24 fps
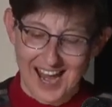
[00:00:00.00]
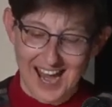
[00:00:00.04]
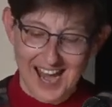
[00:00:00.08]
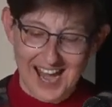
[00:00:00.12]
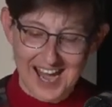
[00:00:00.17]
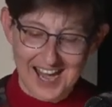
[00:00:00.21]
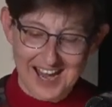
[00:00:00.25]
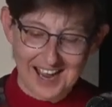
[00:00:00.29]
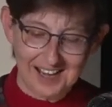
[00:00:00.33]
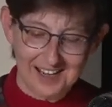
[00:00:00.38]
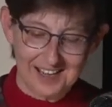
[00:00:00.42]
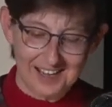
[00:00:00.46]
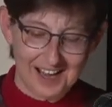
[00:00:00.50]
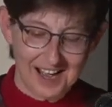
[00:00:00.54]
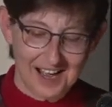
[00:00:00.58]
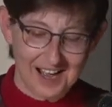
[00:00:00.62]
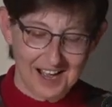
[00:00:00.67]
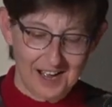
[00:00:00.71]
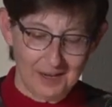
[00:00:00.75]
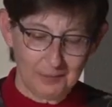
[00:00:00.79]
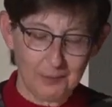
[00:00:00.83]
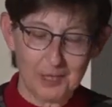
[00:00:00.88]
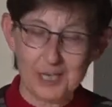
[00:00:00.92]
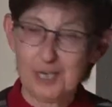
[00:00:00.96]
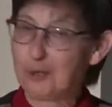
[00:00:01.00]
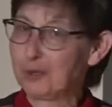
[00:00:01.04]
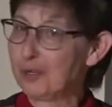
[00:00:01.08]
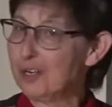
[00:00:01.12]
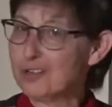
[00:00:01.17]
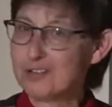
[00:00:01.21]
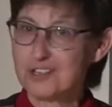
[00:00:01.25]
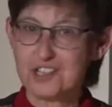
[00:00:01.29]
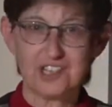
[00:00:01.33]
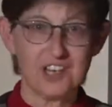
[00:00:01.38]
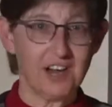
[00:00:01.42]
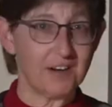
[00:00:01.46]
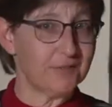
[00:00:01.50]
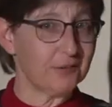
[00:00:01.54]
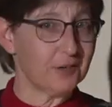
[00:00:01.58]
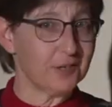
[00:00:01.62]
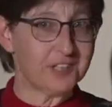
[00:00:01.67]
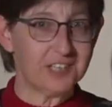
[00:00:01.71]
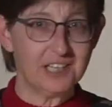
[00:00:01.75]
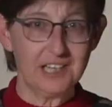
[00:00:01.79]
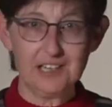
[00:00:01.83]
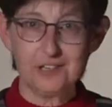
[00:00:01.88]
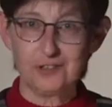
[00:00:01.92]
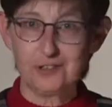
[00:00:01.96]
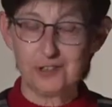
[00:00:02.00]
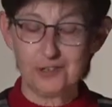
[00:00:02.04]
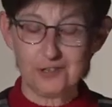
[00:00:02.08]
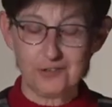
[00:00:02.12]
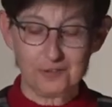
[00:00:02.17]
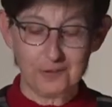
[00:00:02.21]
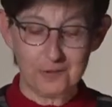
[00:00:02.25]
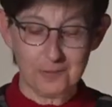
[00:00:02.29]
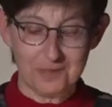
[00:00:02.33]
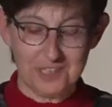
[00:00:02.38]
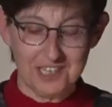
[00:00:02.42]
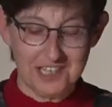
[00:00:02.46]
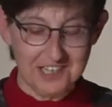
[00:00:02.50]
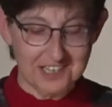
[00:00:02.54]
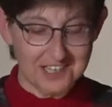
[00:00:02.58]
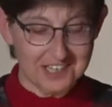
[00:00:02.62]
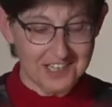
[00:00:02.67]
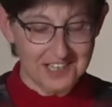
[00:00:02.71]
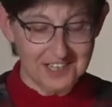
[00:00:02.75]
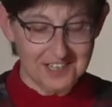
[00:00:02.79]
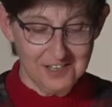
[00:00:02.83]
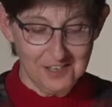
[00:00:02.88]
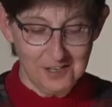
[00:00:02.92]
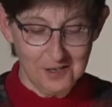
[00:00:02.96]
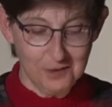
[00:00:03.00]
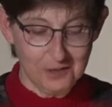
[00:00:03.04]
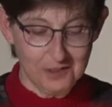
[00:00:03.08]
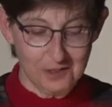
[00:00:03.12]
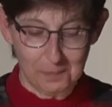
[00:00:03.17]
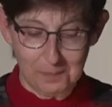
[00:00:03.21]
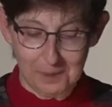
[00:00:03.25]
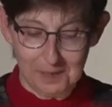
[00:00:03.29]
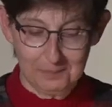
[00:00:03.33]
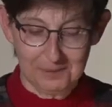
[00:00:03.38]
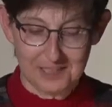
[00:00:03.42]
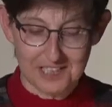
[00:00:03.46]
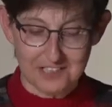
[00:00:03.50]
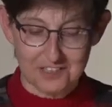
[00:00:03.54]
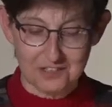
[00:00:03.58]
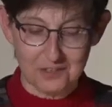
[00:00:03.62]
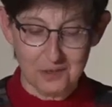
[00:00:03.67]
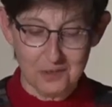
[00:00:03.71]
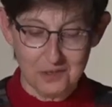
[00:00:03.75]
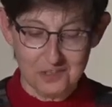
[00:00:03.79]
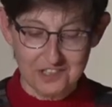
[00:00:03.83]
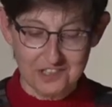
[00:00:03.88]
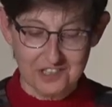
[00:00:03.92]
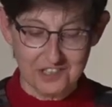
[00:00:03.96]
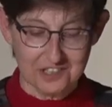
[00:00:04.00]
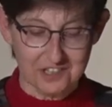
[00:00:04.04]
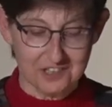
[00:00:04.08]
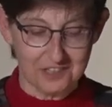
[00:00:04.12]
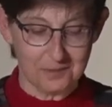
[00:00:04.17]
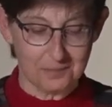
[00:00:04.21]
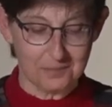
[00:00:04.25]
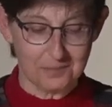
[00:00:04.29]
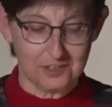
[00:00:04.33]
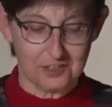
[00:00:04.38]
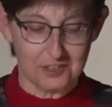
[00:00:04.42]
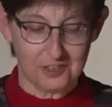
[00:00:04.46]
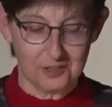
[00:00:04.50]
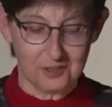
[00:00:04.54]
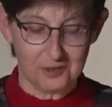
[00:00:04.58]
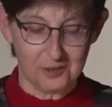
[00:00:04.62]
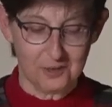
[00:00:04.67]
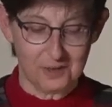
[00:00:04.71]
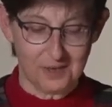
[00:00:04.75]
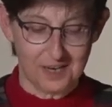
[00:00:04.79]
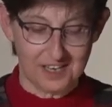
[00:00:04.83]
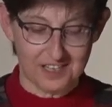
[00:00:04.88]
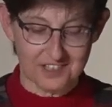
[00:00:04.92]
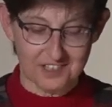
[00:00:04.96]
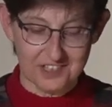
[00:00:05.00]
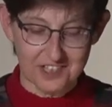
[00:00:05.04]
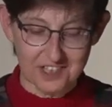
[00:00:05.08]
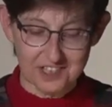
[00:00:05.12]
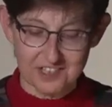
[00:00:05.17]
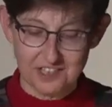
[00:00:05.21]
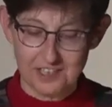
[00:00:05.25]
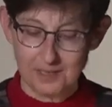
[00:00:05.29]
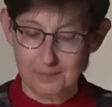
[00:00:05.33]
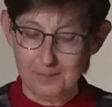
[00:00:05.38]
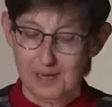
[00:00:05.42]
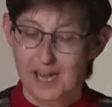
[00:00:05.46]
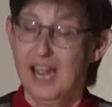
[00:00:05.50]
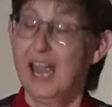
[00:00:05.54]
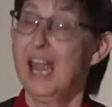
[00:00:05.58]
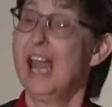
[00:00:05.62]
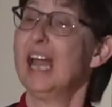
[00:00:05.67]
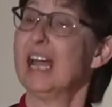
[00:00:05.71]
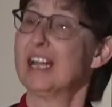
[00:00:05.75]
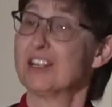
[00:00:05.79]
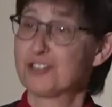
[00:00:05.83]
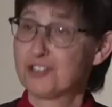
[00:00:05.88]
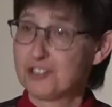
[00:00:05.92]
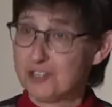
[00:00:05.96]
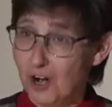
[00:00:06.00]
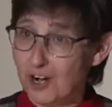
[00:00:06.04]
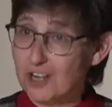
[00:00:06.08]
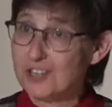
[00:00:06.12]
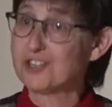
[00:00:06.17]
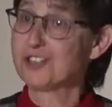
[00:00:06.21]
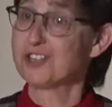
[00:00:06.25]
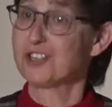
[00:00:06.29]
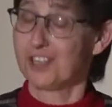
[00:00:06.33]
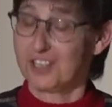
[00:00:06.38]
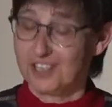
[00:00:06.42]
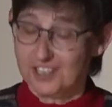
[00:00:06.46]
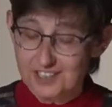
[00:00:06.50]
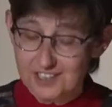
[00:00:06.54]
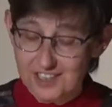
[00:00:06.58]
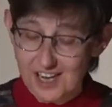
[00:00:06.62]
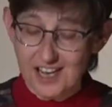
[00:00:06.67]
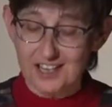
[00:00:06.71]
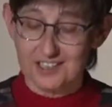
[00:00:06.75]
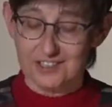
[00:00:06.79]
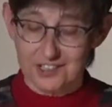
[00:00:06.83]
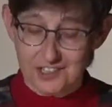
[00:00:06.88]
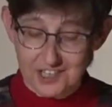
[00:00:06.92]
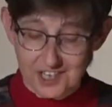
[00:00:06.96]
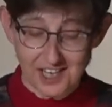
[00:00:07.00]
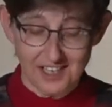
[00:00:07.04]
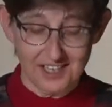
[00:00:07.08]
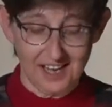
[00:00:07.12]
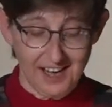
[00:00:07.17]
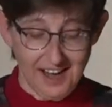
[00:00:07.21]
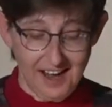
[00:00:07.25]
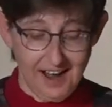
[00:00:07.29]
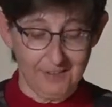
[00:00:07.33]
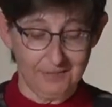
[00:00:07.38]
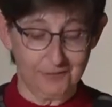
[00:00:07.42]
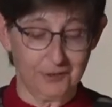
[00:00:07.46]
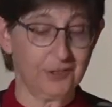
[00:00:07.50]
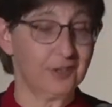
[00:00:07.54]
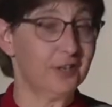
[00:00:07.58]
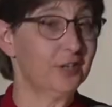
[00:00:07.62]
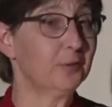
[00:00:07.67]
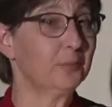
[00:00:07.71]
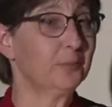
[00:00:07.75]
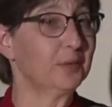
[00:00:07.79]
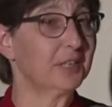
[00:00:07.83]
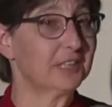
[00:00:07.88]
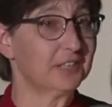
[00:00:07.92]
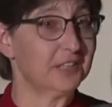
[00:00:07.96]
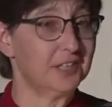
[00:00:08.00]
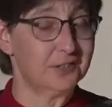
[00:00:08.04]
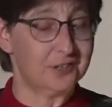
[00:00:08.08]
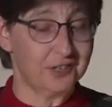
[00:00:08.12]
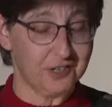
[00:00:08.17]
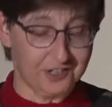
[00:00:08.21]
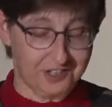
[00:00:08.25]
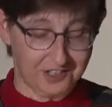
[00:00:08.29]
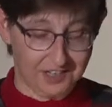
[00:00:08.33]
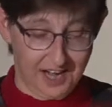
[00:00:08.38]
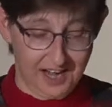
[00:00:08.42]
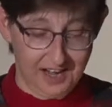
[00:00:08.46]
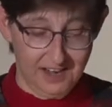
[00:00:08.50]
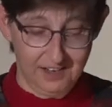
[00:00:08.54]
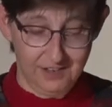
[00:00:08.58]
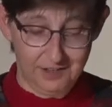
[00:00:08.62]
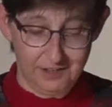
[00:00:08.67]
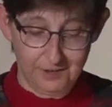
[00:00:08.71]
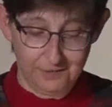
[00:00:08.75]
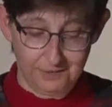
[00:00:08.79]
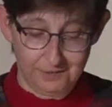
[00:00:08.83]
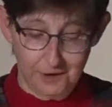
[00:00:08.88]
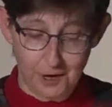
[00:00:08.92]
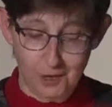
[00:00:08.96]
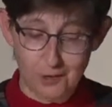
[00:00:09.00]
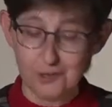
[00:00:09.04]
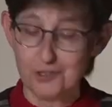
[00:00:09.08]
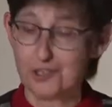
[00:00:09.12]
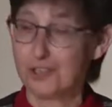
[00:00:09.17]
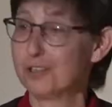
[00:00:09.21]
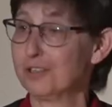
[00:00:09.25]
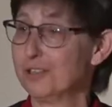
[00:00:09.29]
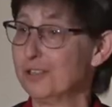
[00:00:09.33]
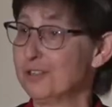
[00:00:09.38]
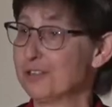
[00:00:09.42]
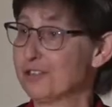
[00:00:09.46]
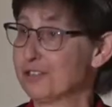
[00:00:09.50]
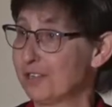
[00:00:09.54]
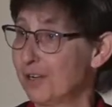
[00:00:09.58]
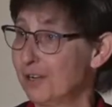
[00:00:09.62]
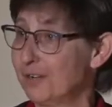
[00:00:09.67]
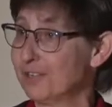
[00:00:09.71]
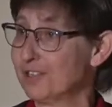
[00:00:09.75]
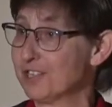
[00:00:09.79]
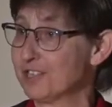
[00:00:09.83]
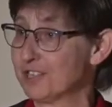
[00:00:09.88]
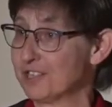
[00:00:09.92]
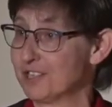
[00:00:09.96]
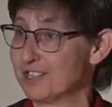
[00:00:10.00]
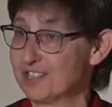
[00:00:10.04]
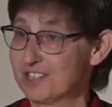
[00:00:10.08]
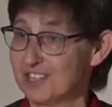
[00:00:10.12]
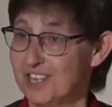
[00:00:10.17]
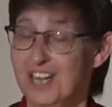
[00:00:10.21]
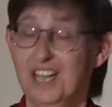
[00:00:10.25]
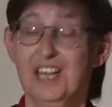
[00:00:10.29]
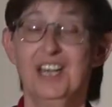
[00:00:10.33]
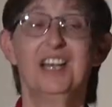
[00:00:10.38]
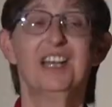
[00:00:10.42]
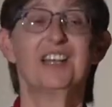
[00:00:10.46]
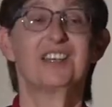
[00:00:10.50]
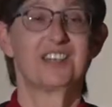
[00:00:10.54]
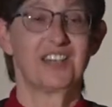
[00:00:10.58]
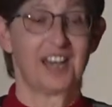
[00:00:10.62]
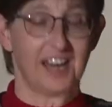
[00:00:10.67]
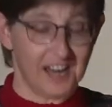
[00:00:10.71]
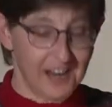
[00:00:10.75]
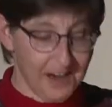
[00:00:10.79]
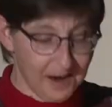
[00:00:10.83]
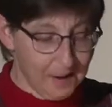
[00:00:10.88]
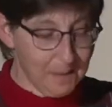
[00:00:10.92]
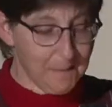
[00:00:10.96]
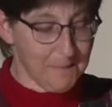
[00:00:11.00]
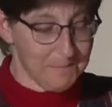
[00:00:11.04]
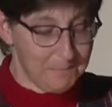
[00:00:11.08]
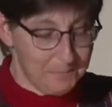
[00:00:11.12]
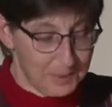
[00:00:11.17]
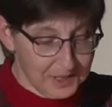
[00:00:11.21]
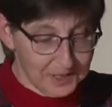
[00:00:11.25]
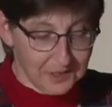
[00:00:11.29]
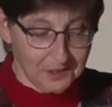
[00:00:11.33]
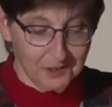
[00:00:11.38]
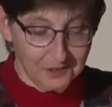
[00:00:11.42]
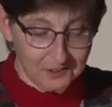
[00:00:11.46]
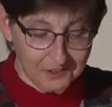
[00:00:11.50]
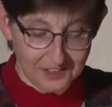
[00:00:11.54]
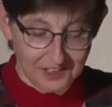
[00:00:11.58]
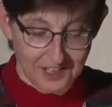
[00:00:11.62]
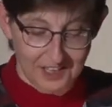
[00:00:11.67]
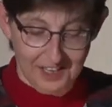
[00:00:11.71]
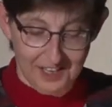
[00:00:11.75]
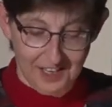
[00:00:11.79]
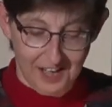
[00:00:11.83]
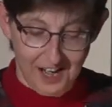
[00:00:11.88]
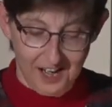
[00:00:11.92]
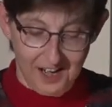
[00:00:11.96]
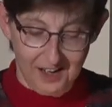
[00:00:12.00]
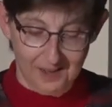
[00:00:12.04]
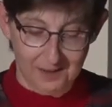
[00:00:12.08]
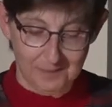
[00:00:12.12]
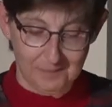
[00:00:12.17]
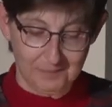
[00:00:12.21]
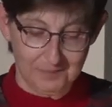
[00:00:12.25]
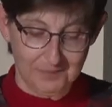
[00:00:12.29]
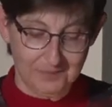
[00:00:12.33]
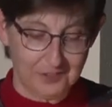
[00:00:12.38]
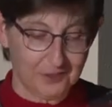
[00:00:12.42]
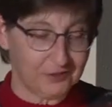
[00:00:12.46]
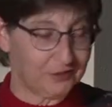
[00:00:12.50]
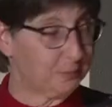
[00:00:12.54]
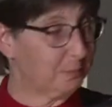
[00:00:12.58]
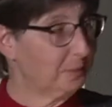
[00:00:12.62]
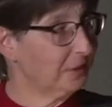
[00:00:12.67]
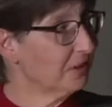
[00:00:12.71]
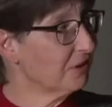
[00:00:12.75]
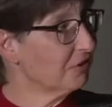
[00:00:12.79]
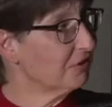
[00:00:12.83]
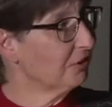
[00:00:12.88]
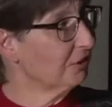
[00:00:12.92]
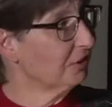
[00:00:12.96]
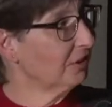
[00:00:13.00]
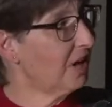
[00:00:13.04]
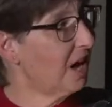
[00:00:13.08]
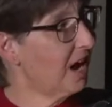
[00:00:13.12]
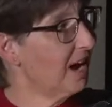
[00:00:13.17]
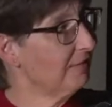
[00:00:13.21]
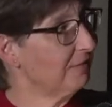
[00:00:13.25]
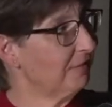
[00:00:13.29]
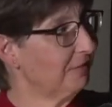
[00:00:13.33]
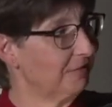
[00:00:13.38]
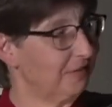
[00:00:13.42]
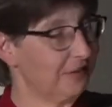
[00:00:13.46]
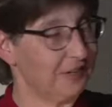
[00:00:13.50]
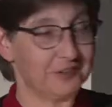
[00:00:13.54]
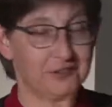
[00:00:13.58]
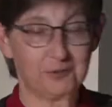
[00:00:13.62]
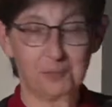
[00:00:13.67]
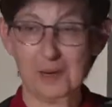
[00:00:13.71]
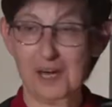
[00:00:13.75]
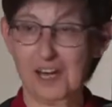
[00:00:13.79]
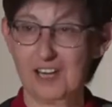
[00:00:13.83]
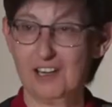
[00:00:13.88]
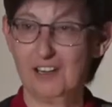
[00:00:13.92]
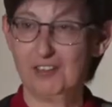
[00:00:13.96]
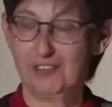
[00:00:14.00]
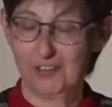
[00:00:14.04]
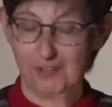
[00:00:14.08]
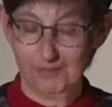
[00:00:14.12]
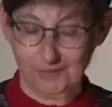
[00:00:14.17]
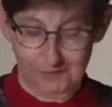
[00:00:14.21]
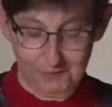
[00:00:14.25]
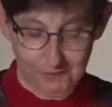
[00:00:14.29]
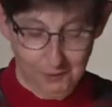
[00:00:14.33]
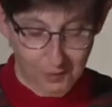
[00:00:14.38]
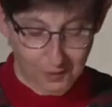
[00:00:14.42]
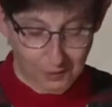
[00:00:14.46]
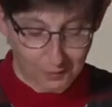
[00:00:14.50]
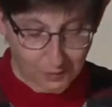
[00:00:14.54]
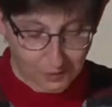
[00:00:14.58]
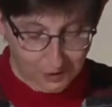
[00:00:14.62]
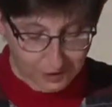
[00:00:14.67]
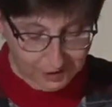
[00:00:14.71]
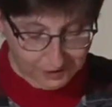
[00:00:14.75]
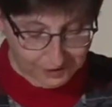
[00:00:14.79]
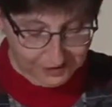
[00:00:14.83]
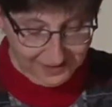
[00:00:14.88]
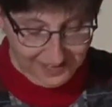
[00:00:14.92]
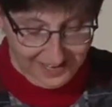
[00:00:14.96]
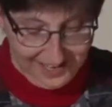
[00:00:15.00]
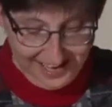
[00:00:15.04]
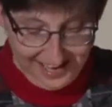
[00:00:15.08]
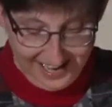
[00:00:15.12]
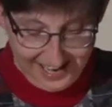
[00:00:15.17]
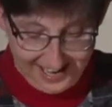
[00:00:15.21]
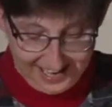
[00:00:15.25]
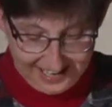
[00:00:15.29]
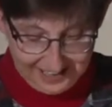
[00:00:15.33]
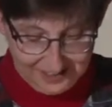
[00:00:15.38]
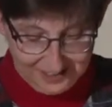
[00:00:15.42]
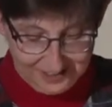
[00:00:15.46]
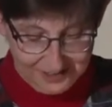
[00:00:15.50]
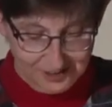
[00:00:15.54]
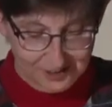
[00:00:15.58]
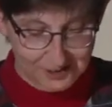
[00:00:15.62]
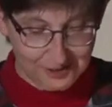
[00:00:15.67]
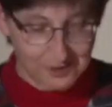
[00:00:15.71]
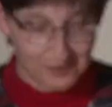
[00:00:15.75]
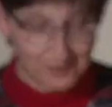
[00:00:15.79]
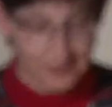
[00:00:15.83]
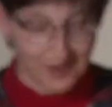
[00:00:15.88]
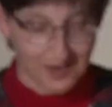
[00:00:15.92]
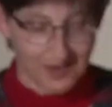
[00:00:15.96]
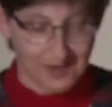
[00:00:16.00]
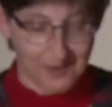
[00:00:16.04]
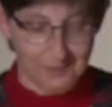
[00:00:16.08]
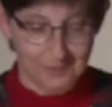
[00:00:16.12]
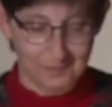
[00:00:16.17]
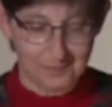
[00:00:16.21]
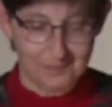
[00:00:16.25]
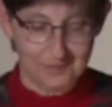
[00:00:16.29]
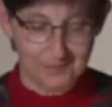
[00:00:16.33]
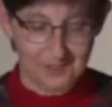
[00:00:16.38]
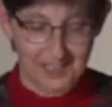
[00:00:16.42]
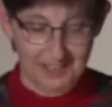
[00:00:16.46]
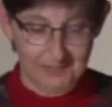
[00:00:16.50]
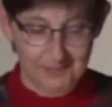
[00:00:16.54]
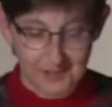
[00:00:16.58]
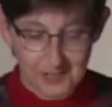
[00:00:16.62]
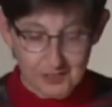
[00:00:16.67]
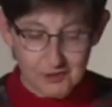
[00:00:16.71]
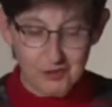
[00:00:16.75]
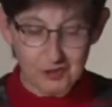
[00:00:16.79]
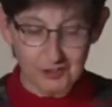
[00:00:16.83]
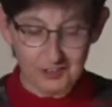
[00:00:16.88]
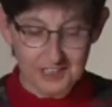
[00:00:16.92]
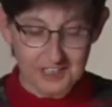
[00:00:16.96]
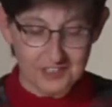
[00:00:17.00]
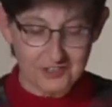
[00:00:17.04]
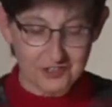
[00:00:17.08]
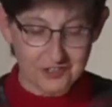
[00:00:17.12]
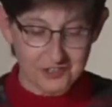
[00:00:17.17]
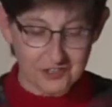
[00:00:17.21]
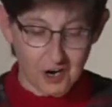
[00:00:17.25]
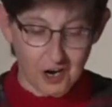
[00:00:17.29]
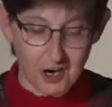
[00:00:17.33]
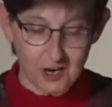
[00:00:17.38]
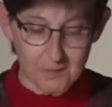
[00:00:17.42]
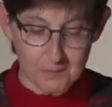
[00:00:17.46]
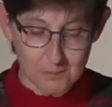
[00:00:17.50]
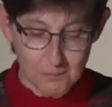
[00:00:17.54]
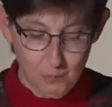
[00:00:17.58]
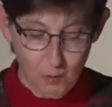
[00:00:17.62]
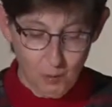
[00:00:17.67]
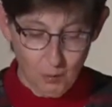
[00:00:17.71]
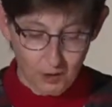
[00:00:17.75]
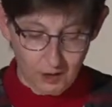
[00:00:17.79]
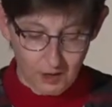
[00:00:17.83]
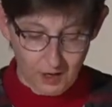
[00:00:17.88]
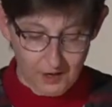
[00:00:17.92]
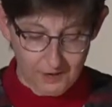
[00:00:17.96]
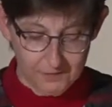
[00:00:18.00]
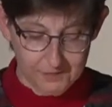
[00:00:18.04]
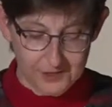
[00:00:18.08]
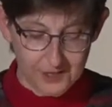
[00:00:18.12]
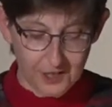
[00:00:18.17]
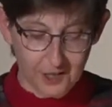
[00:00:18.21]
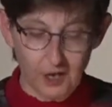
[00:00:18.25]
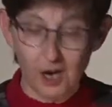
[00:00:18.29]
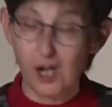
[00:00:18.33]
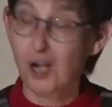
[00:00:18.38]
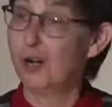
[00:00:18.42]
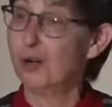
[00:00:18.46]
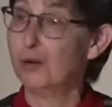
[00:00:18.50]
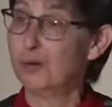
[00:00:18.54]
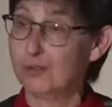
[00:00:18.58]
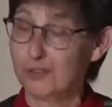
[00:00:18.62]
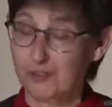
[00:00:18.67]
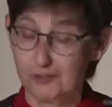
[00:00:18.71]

and uh, recruits several teachers from TCU and the public school system to assist him and starts to conduct Sunday afternoon religious and devotional services to help build um, the spiritual life of Hispanics in Fort Worth and to uh, eventually start more of their own